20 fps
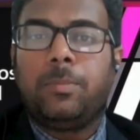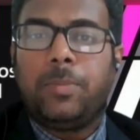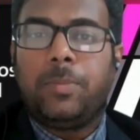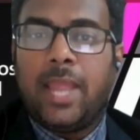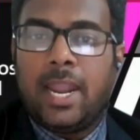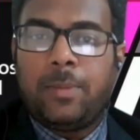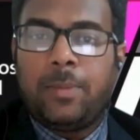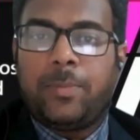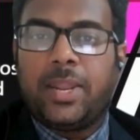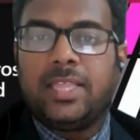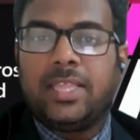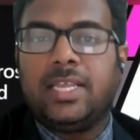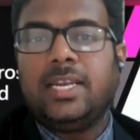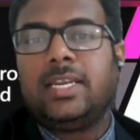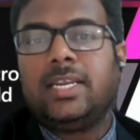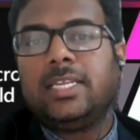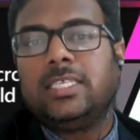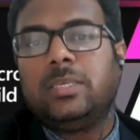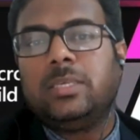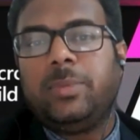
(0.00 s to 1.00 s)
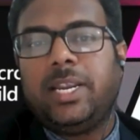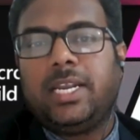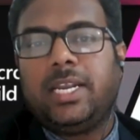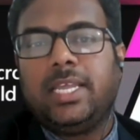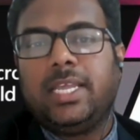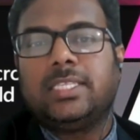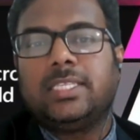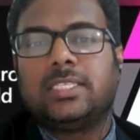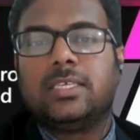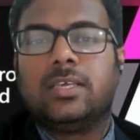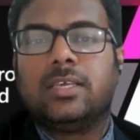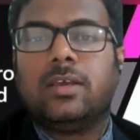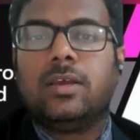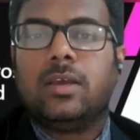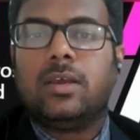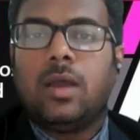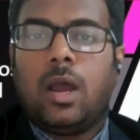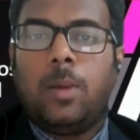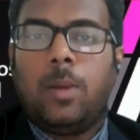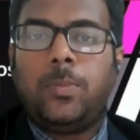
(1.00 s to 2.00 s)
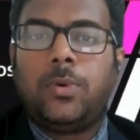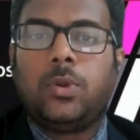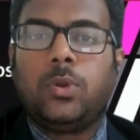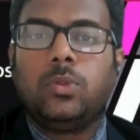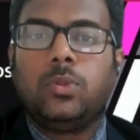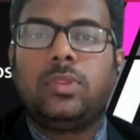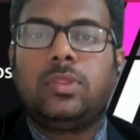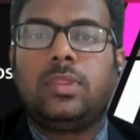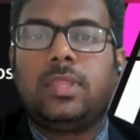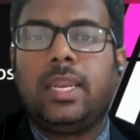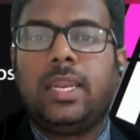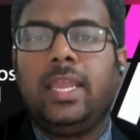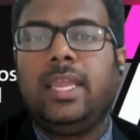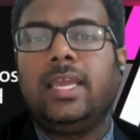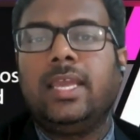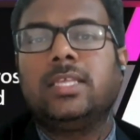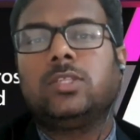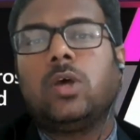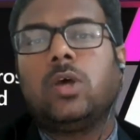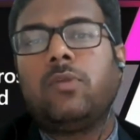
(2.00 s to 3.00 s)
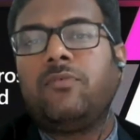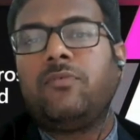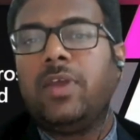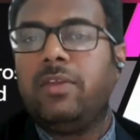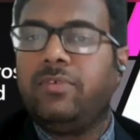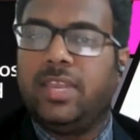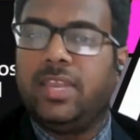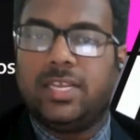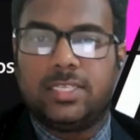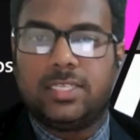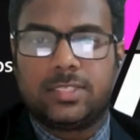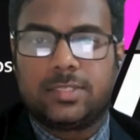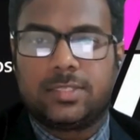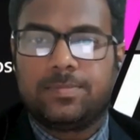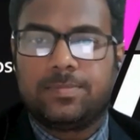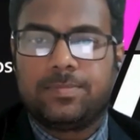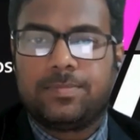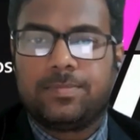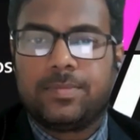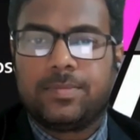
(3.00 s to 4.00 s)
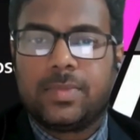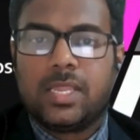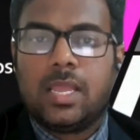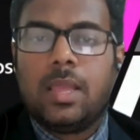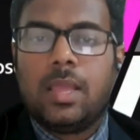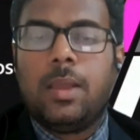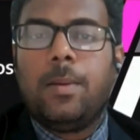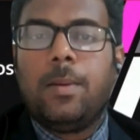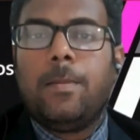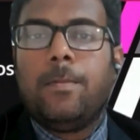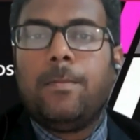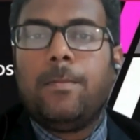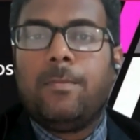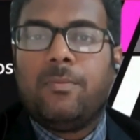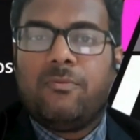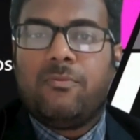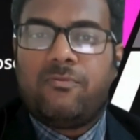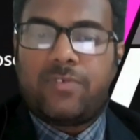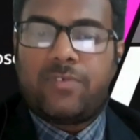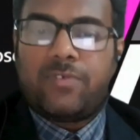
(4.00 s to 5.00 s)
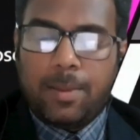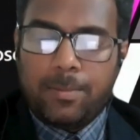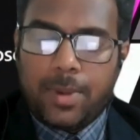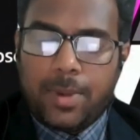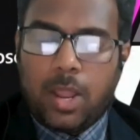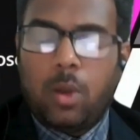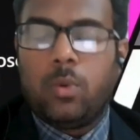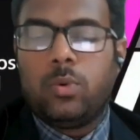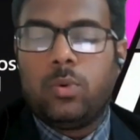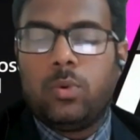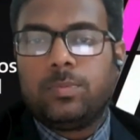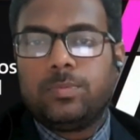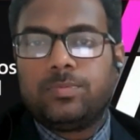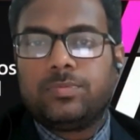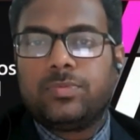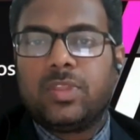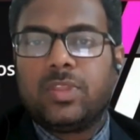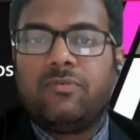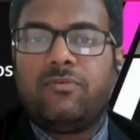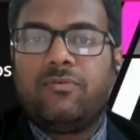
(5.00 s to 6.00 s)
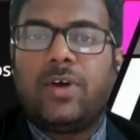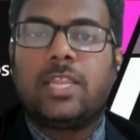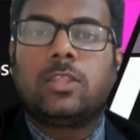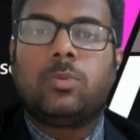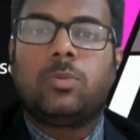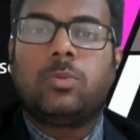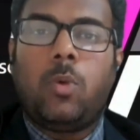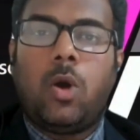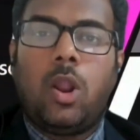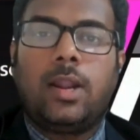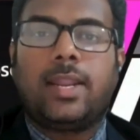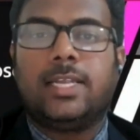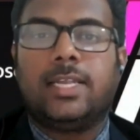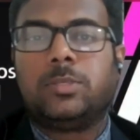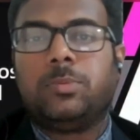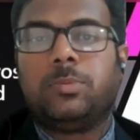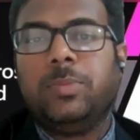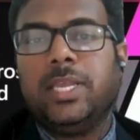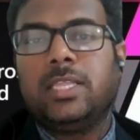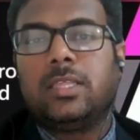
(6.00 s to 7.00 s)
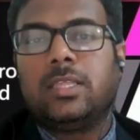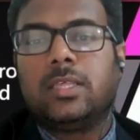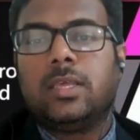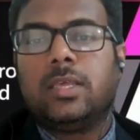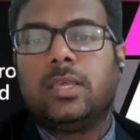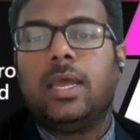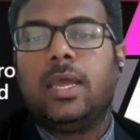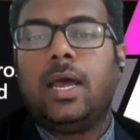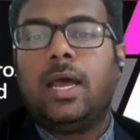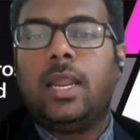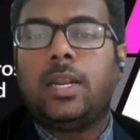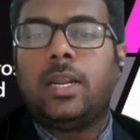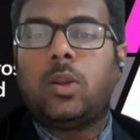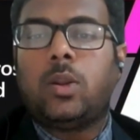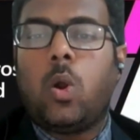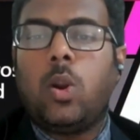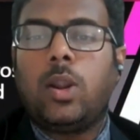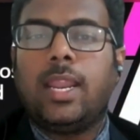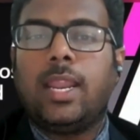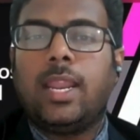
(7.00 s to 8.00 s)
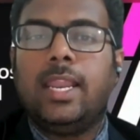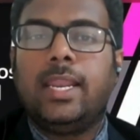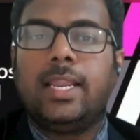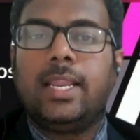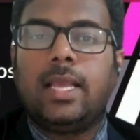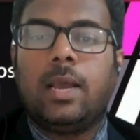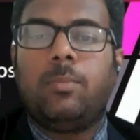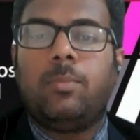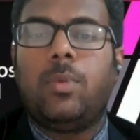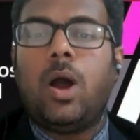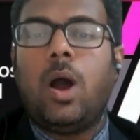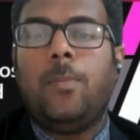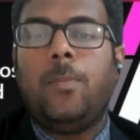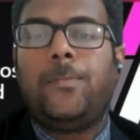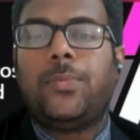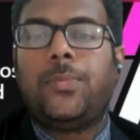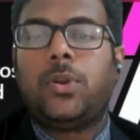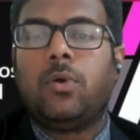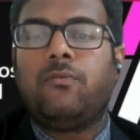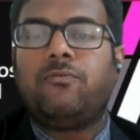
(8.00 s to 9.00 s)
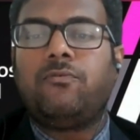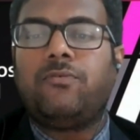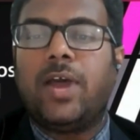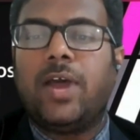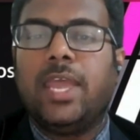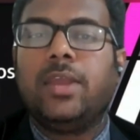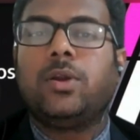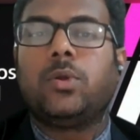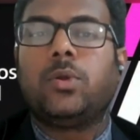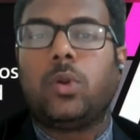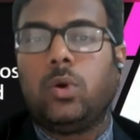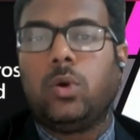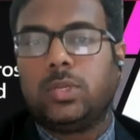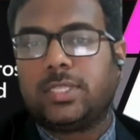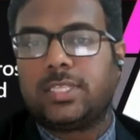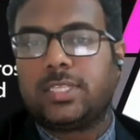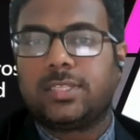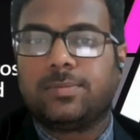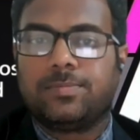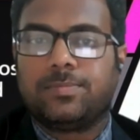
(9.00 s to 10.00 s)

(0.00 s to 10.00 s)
at present regime it is up to 3 years or 5 years. From now, for small trust means total income up to 5 crores.